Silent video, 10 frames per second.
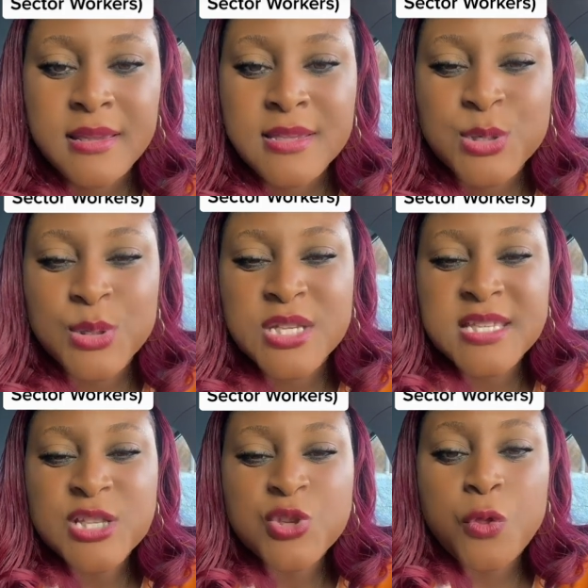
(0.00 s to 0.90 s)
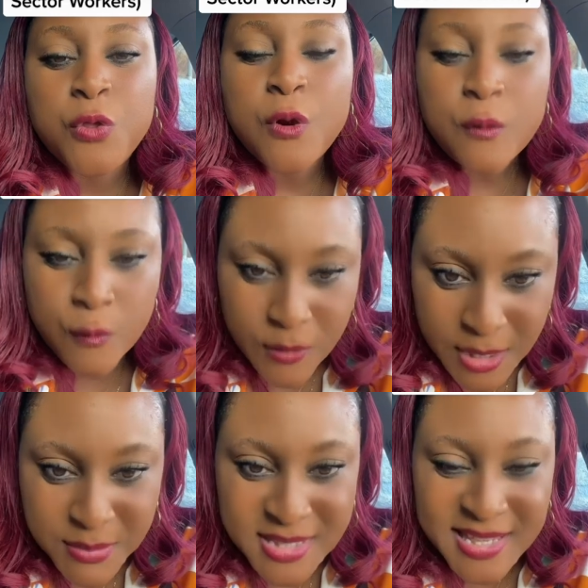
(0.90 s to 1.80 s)
So it is as though,
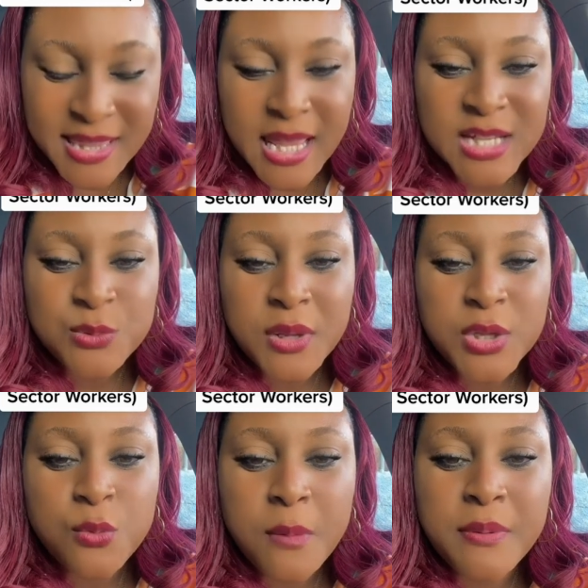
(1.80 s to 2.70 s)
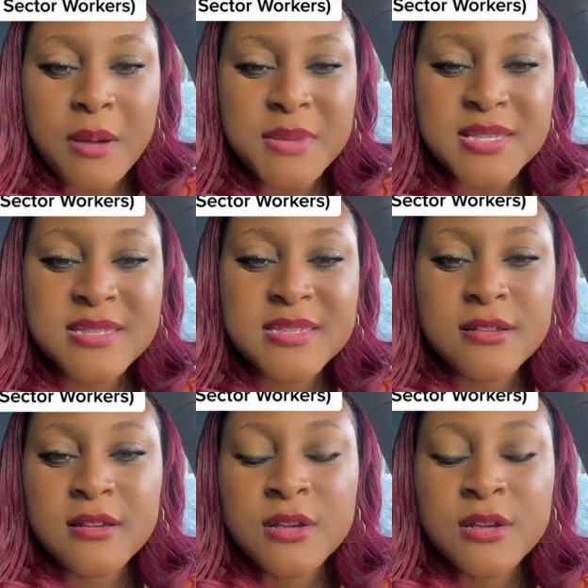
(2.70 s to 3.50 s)
let me say it that way, you were promised